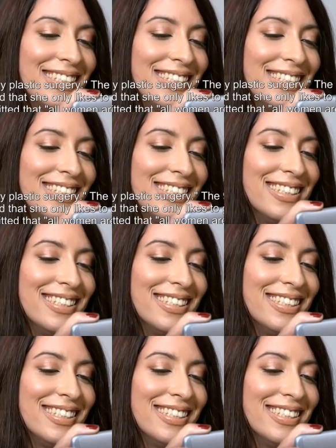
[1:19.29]

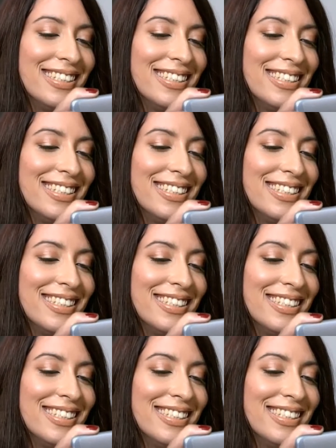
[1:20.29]

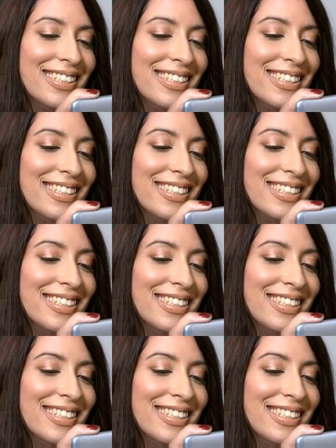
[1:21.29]
No one is speaking in this clip.